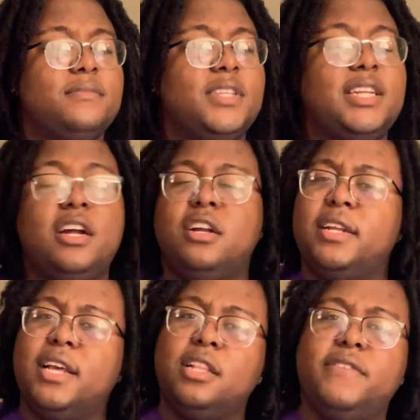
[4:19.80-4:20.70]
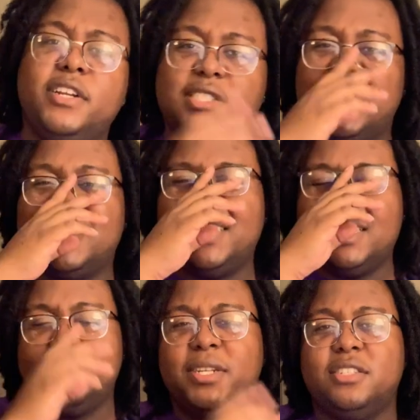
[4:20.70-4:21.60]
and I heard the elevator is like
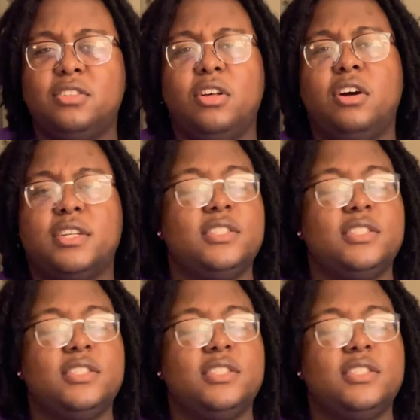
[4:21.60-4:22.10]
six minutes long.